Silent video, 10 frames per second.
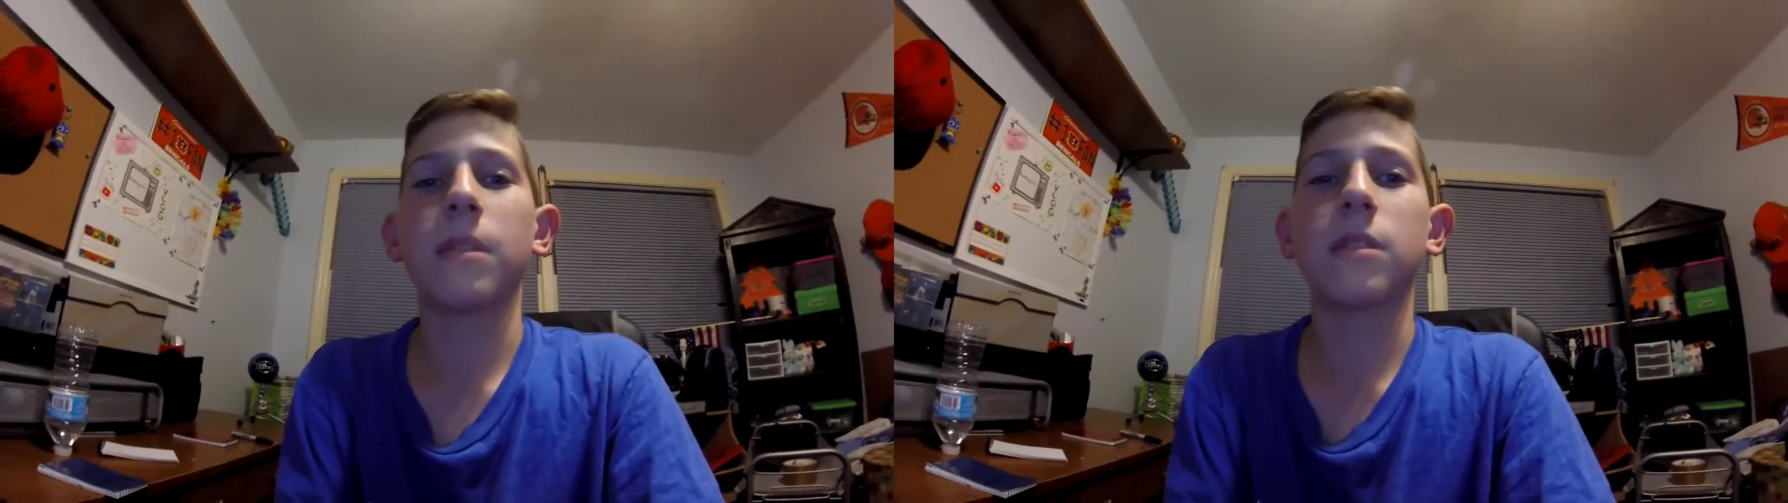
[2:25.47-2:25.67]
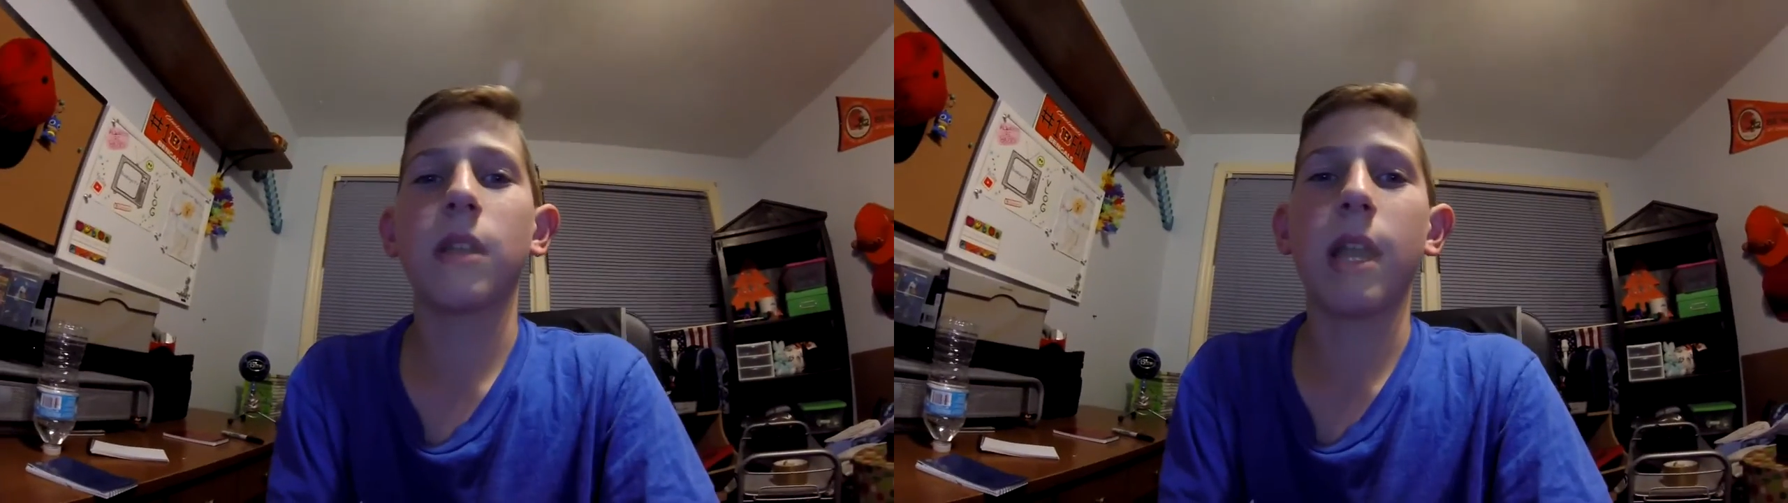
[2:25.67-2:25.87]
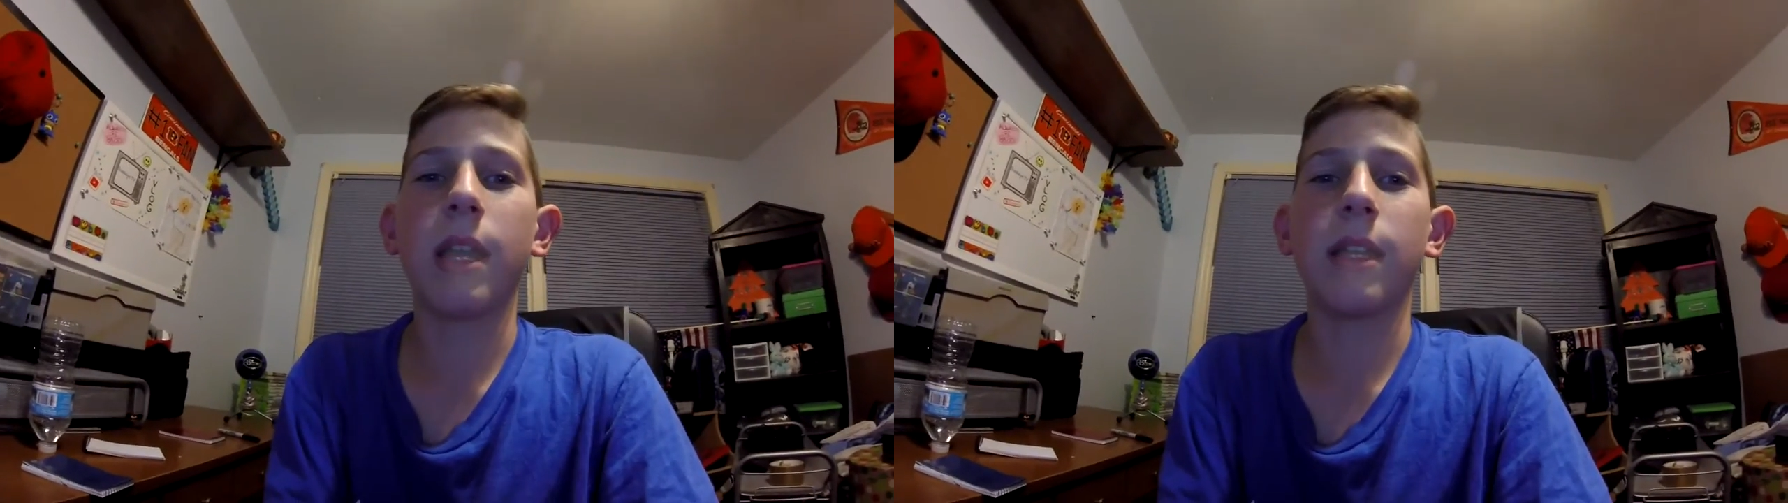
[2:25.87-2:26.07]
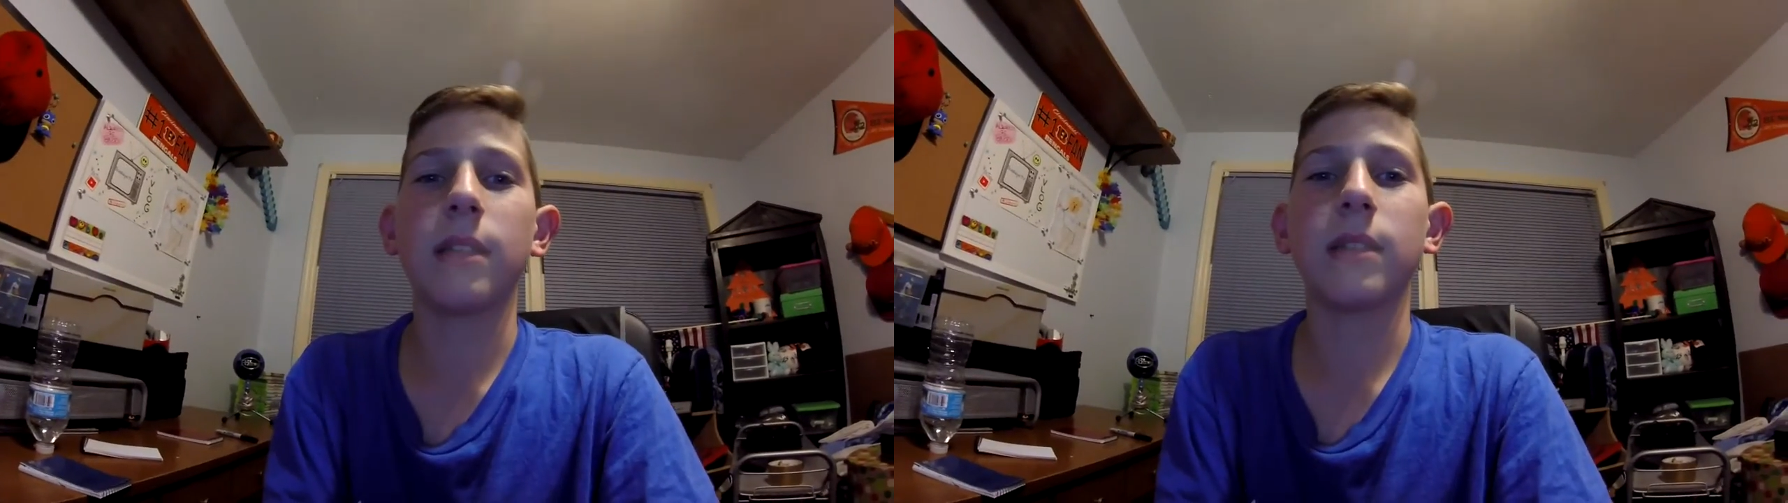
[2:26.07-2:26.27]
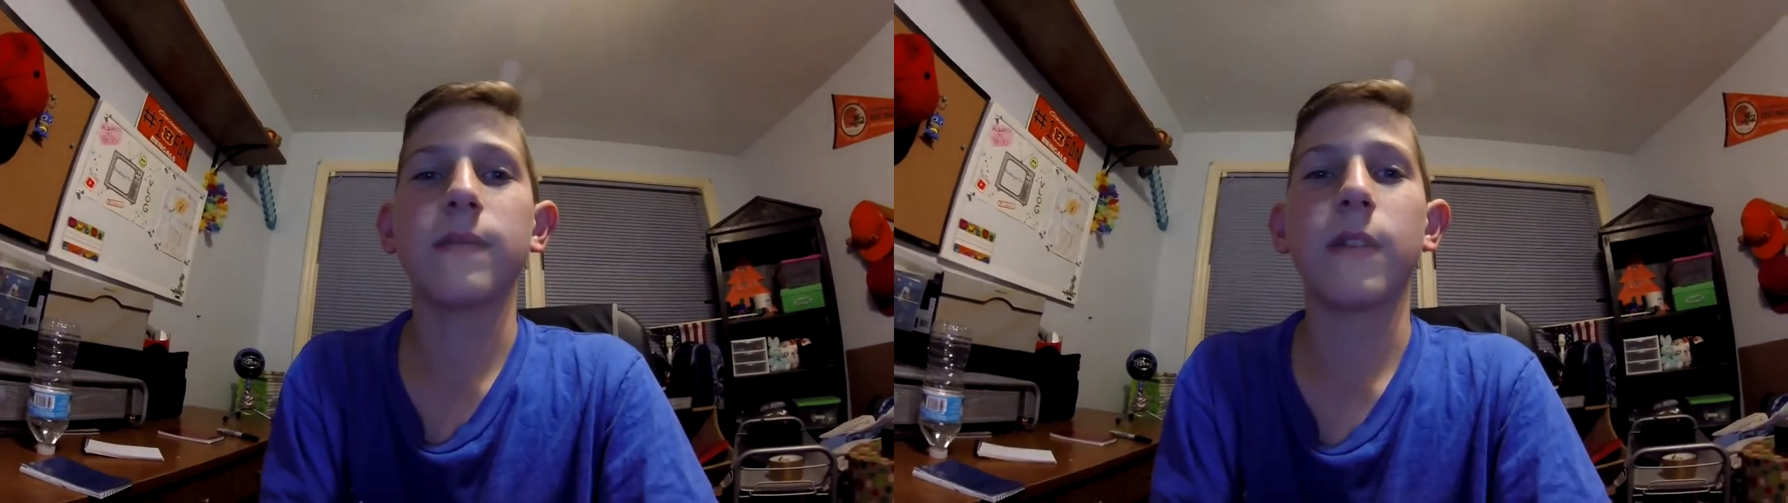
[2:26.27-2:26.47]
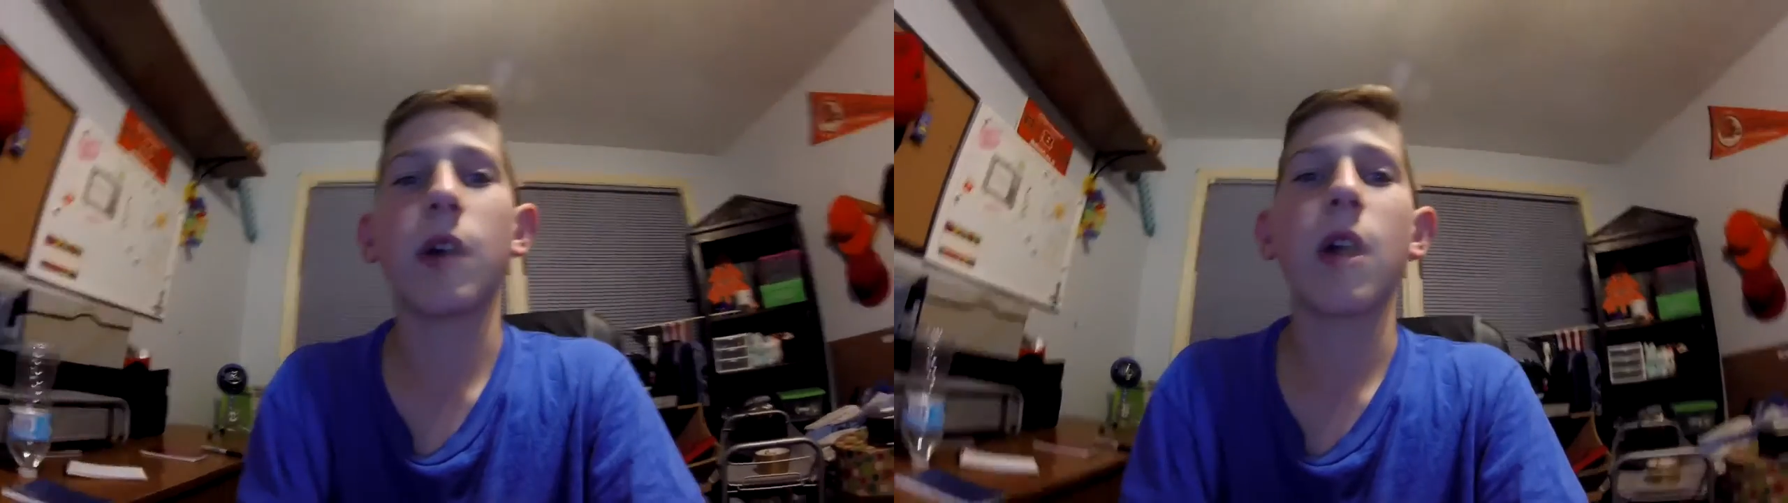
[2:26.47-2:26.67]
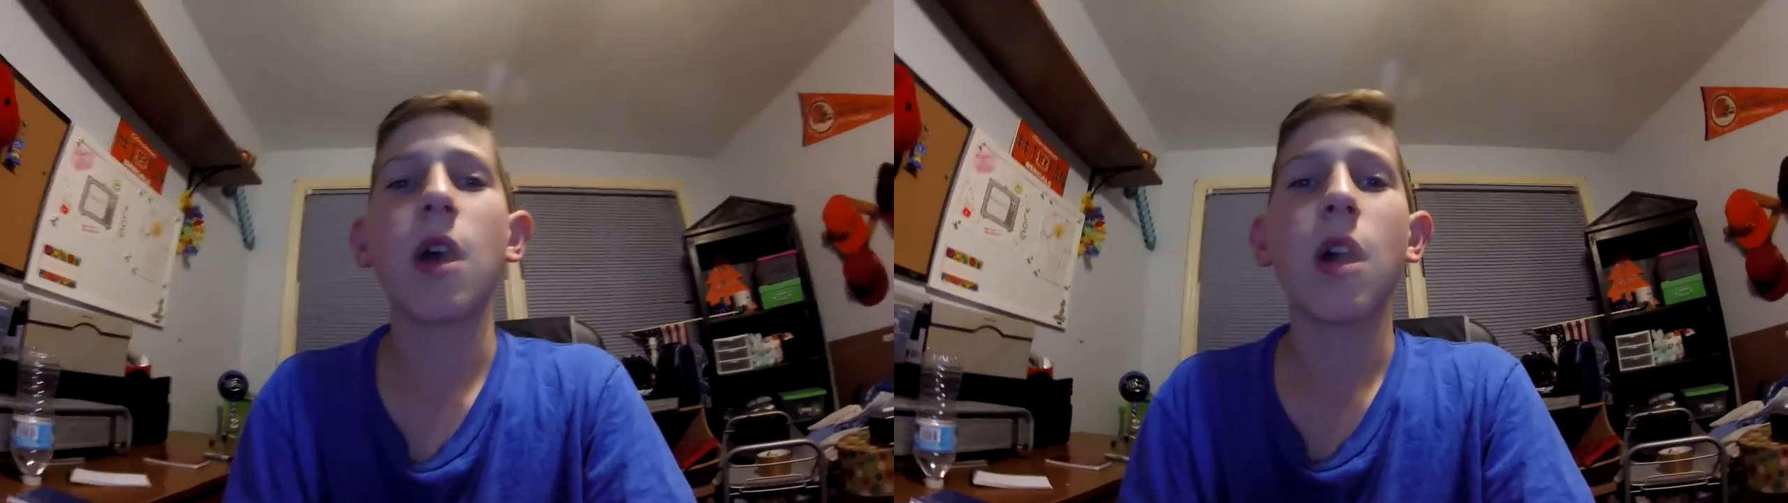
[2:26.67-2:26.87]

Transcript: going to start editing this vlog.